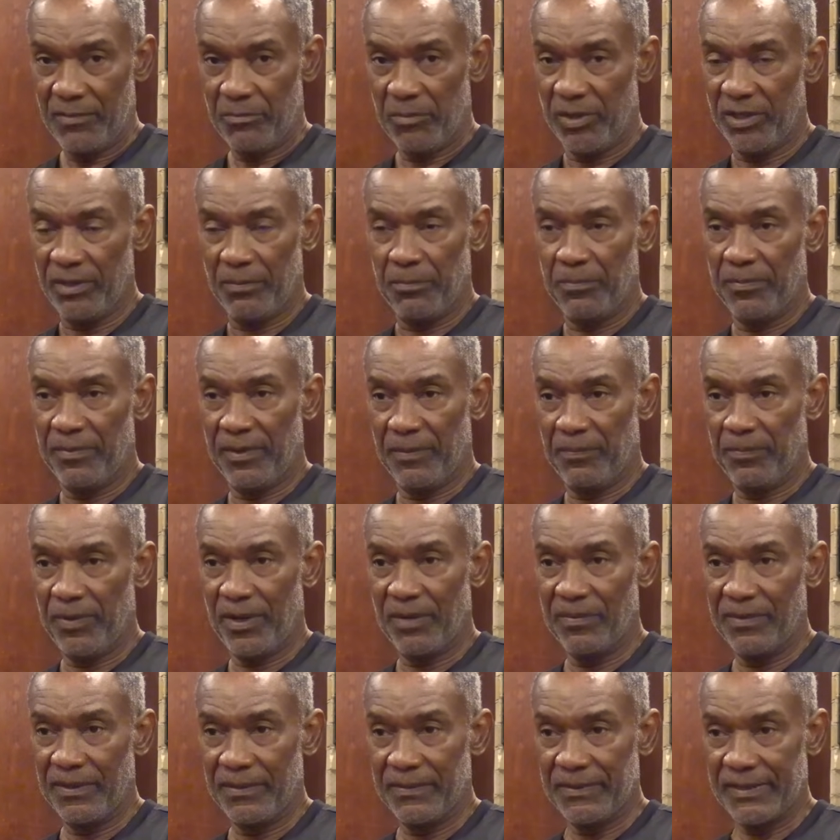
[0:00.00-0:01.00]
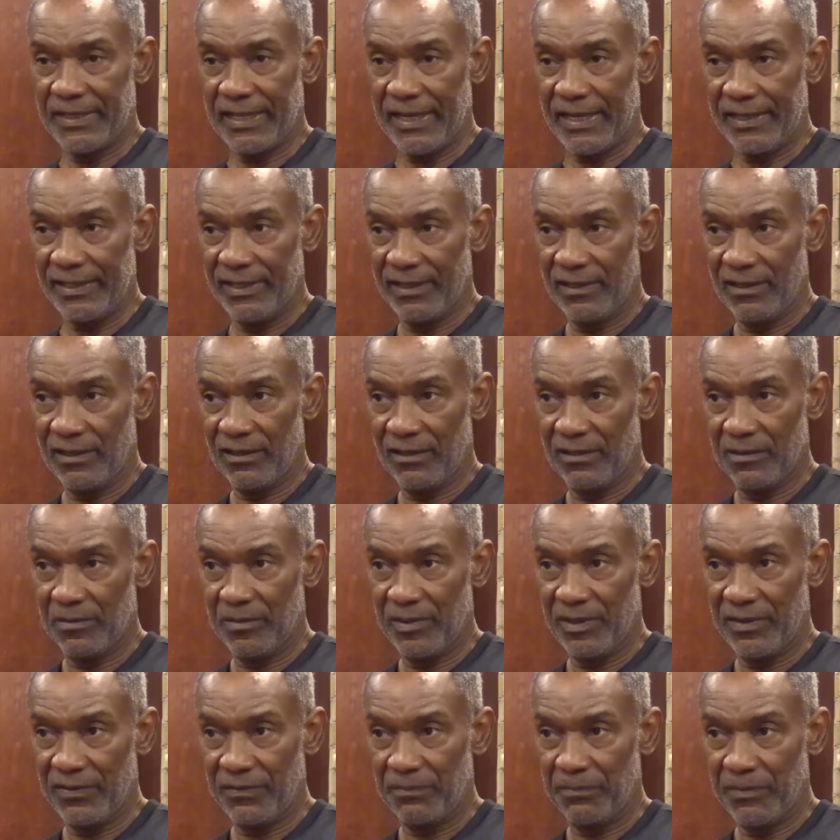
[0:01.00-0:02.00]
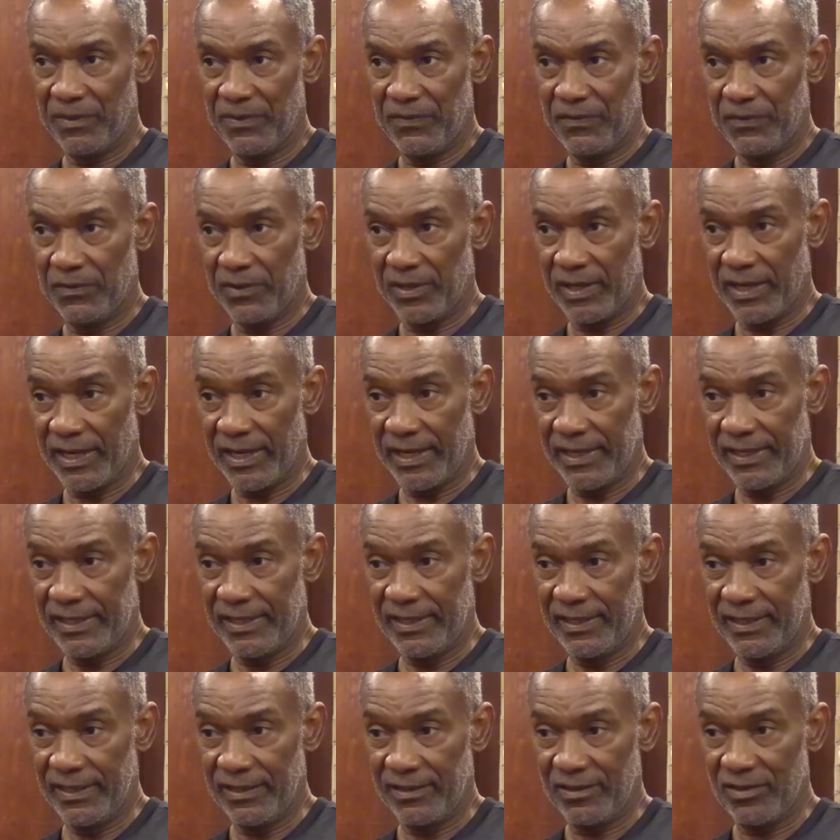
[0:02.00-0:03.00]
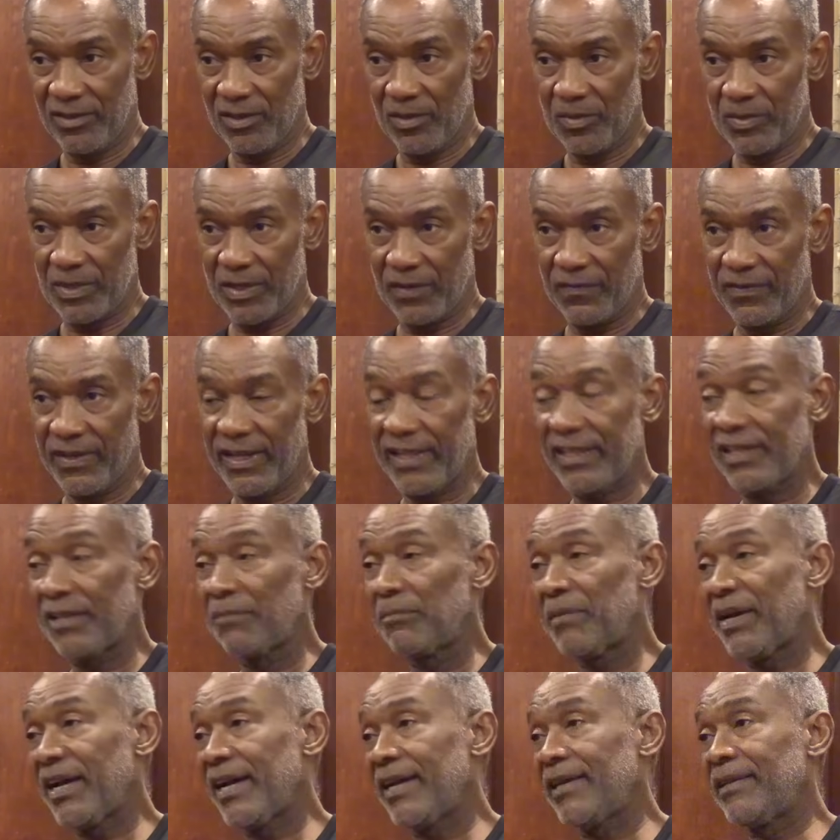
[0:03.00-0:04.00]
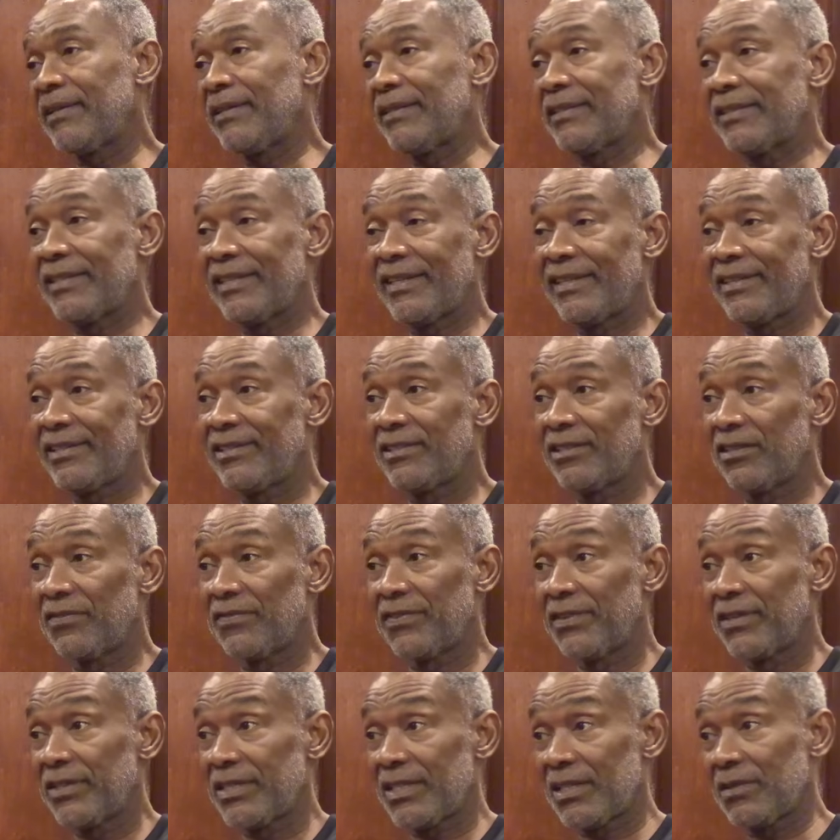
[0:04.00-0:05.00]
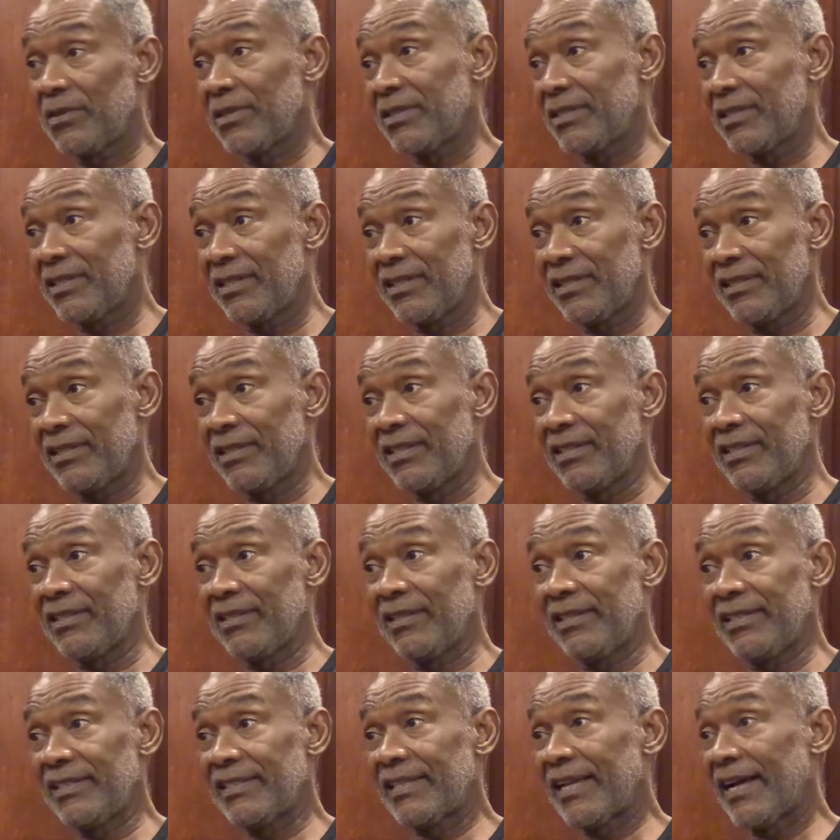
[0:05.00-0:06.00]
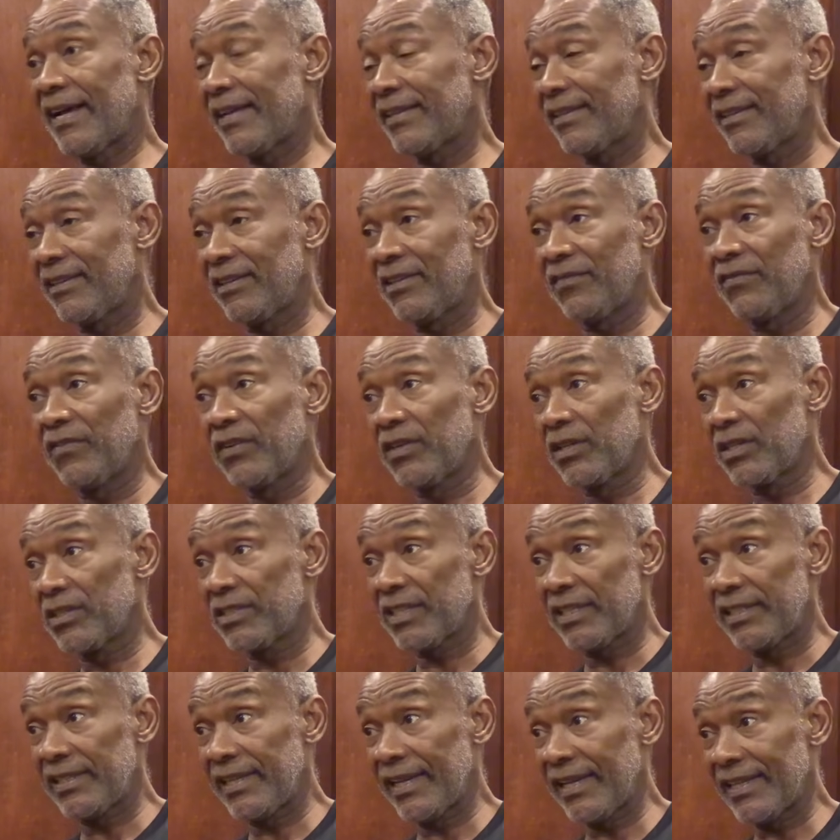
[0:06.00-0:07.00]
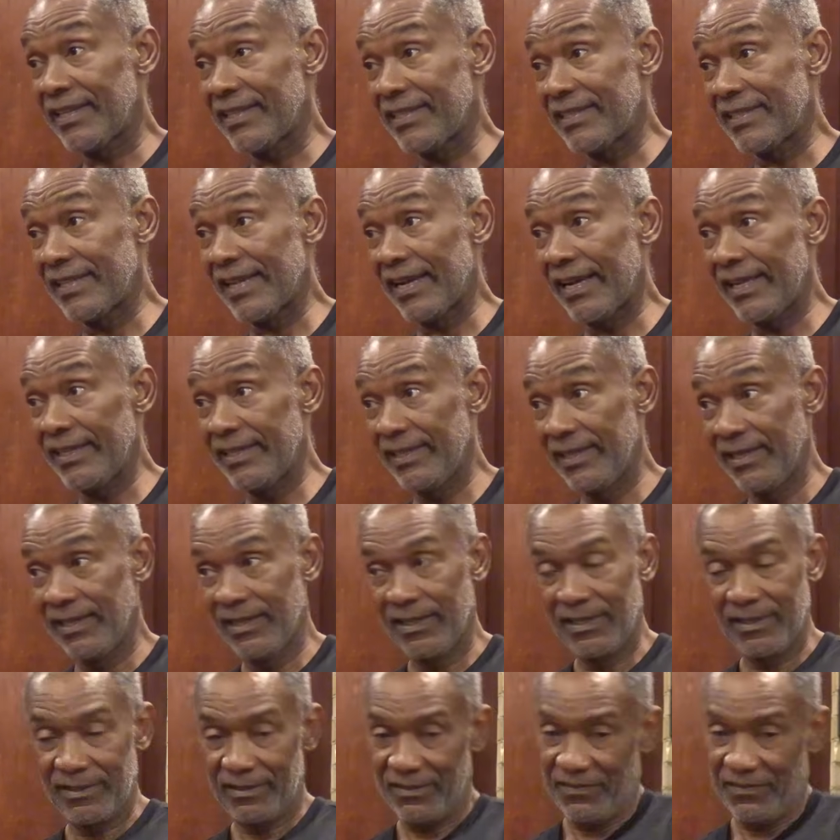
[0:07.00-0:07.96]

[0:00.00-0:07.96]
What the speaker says: But the problem started long before that in terms of getting behind the sled. So first there was the start and the velocity at the start. Yeah.